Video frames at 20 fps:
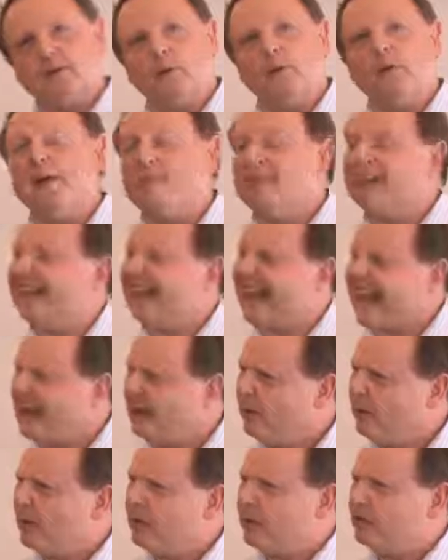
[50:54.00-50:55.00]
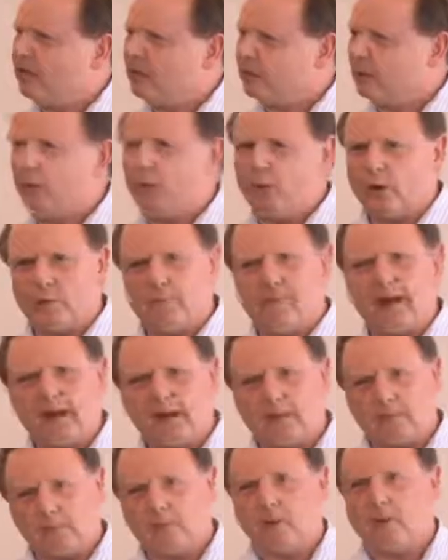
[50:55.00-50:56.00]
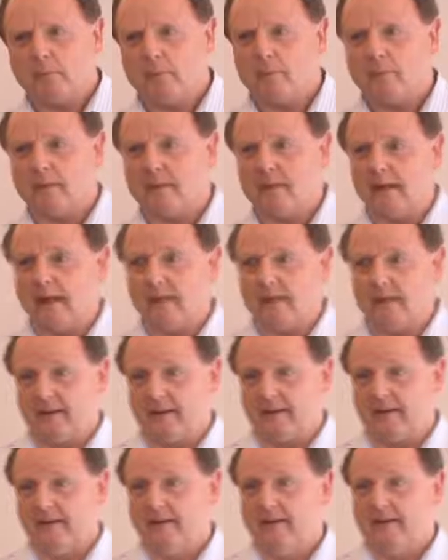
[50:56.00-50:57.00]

And so we have a language to talk about our problems together.